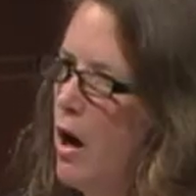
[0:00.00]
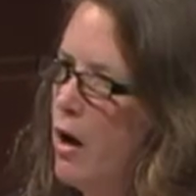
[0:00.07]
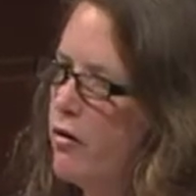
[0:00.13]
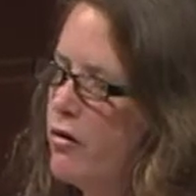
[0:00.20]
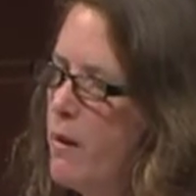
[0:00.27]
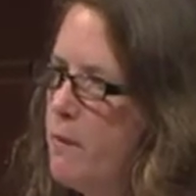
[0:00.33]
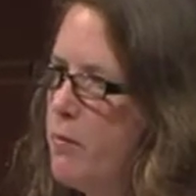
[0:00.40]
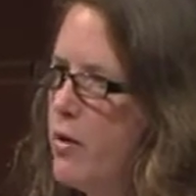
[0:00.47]

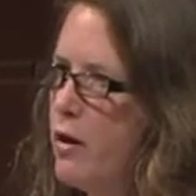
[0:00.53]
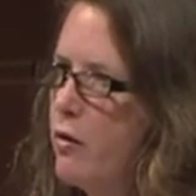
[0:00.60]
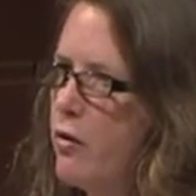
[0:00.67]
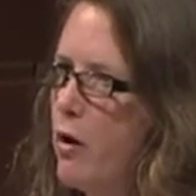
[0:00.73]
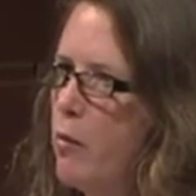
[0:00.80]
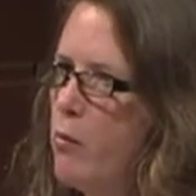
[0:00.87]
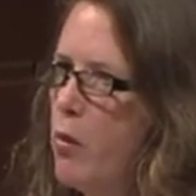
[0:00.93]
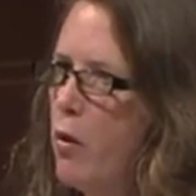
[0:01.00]
Some things
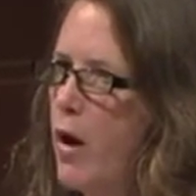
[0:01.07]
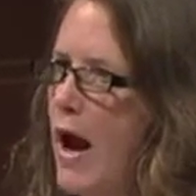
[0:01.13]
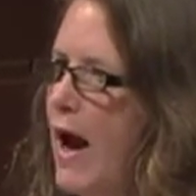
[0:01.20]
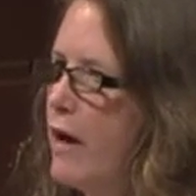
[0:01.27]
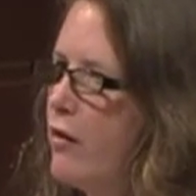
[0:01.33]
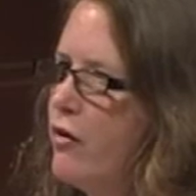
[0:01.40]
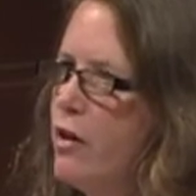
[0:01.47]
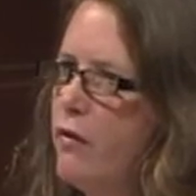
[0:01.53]
are more
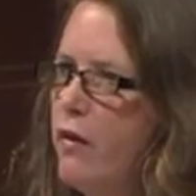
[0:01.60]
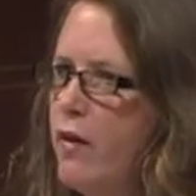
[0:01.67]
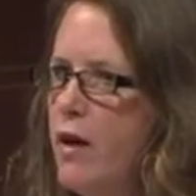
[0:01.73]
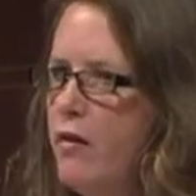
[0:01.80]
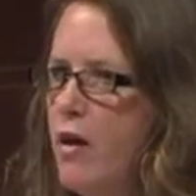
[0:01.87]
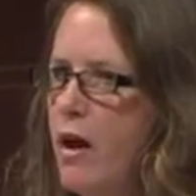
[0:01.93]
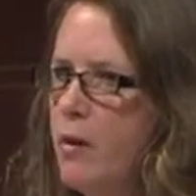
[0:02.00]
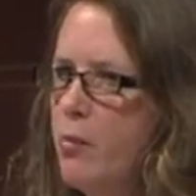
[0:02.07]
additive and they
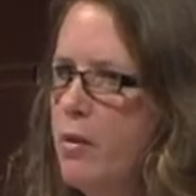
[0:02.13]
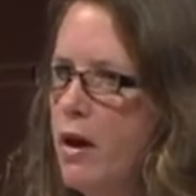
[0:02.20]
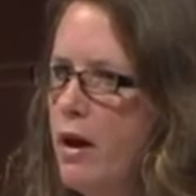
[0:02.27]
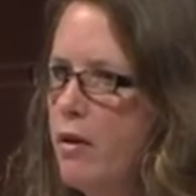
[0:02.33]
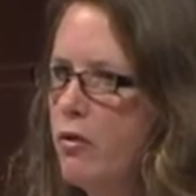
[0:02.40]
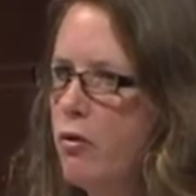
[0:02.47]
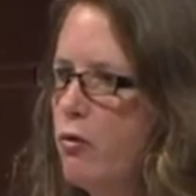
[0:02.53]
take place